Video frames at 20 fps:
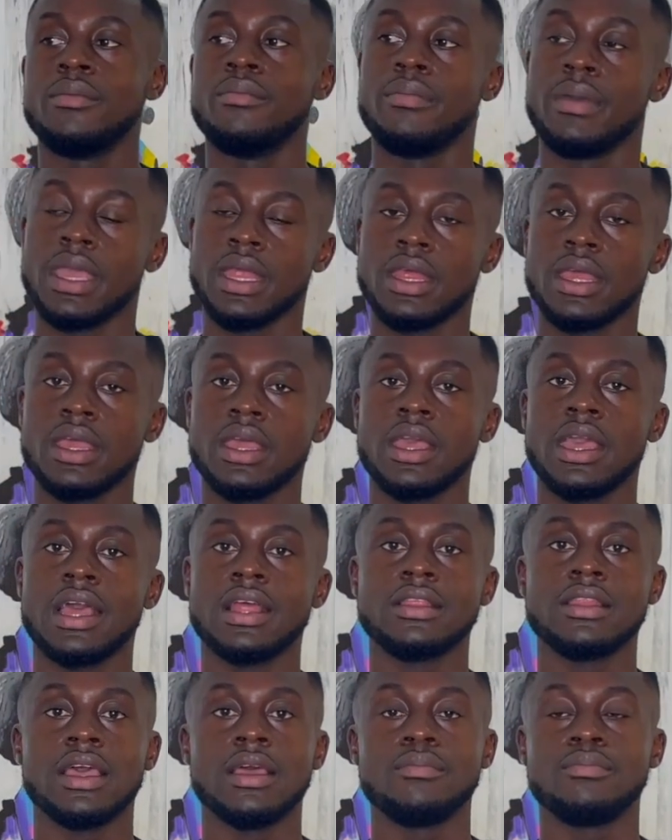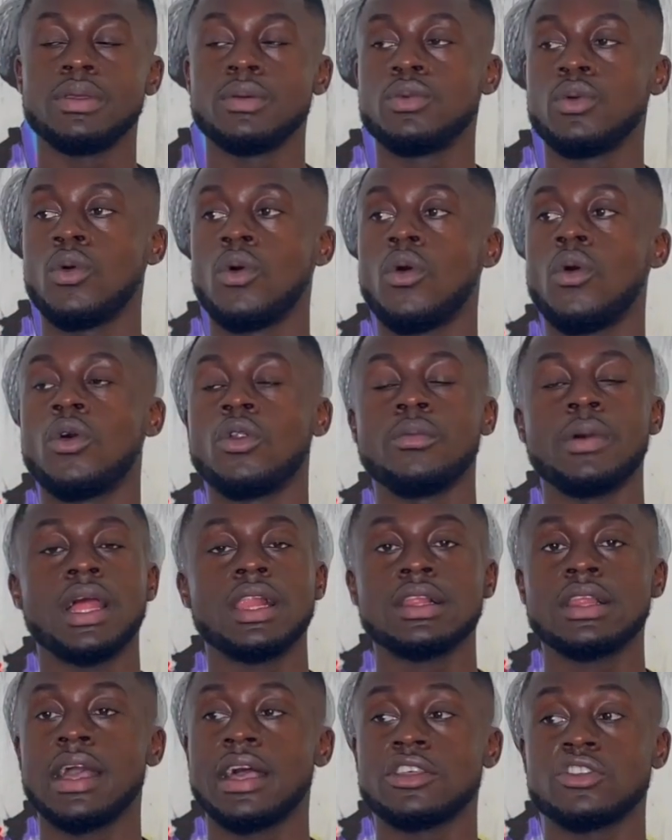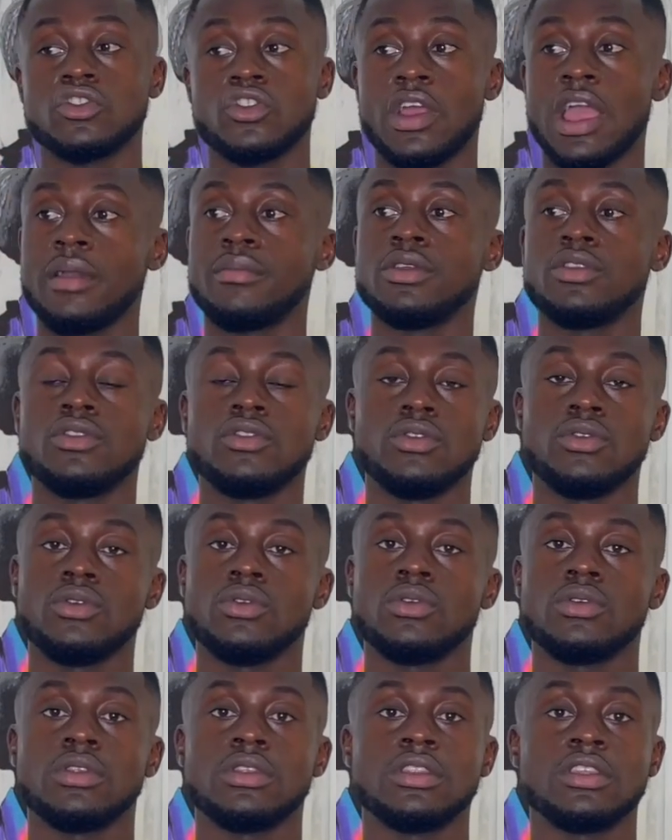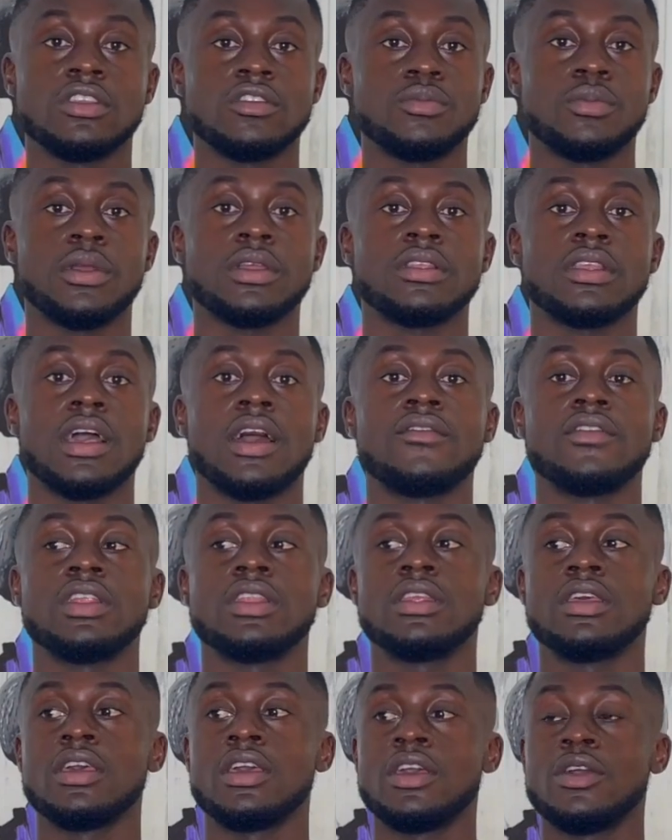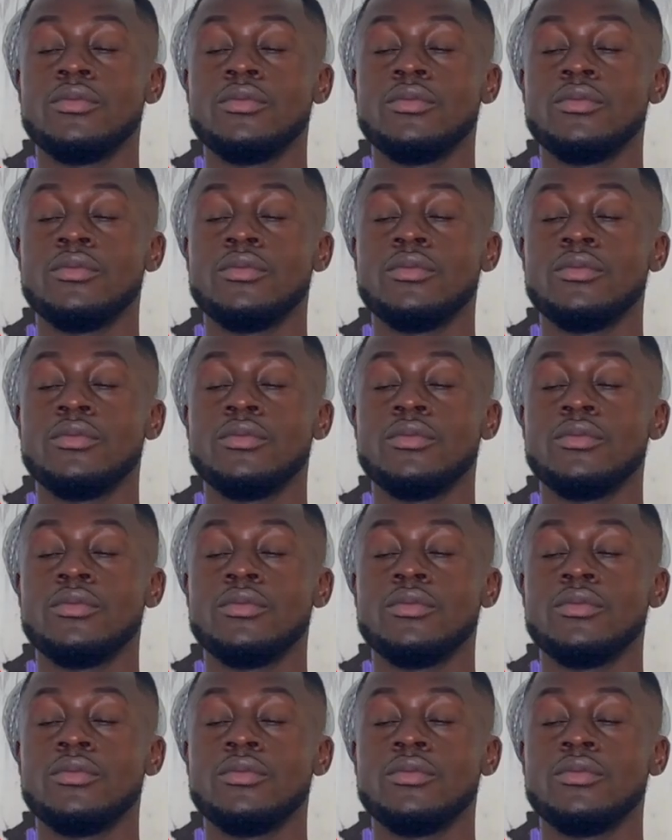made it and then people automatically ascribe it to this person having